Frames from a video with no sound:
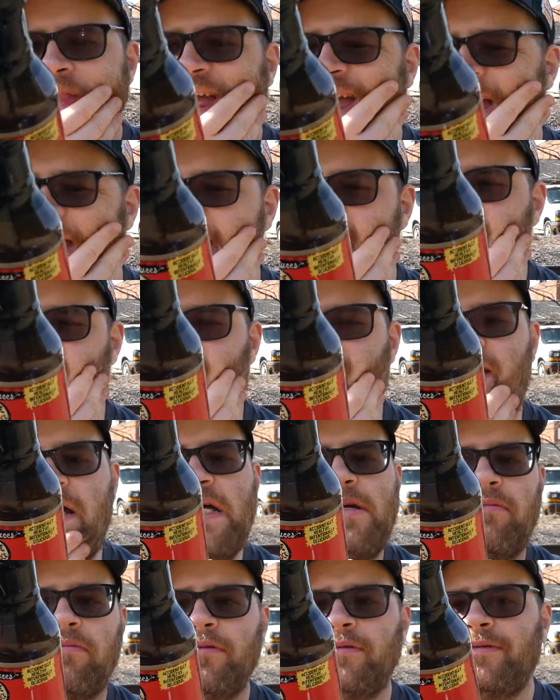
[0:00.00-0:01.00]
And
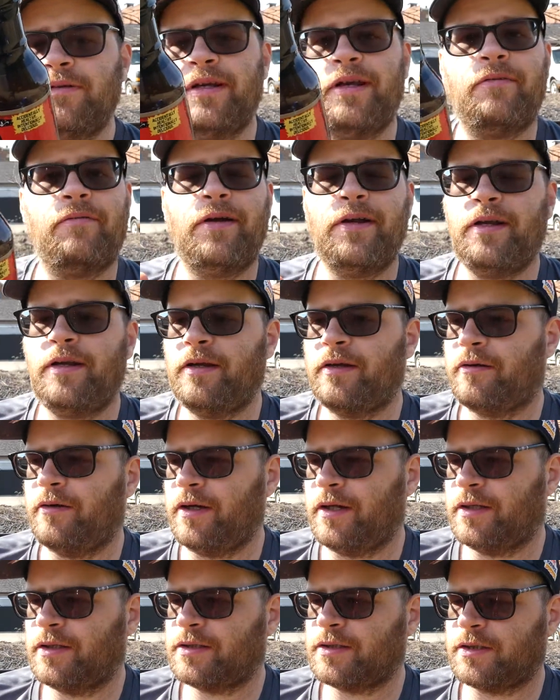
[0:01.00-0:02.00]
uh, we're just going to get right into
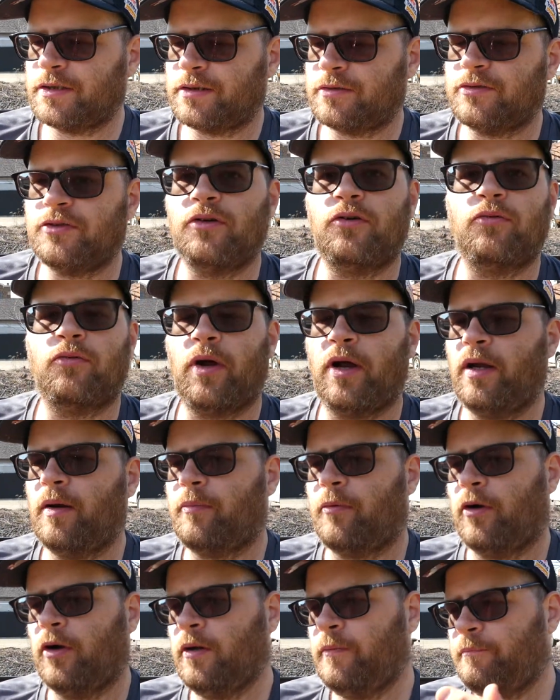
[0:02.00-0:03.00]
ingredients because there's no write
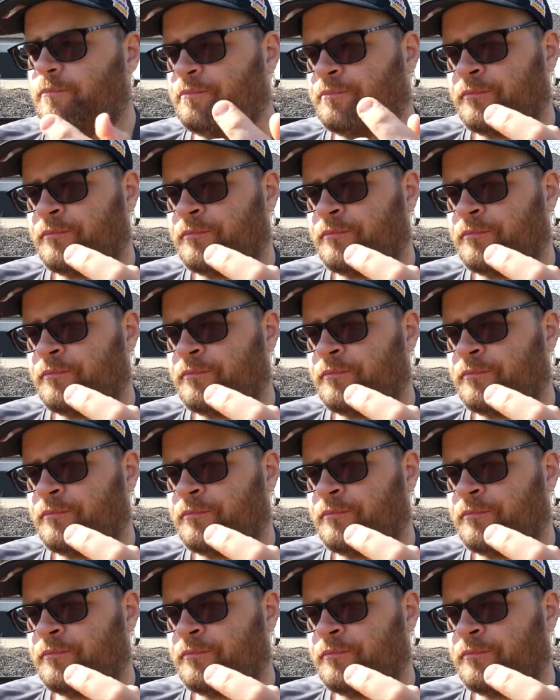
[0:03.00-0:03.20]
up on it.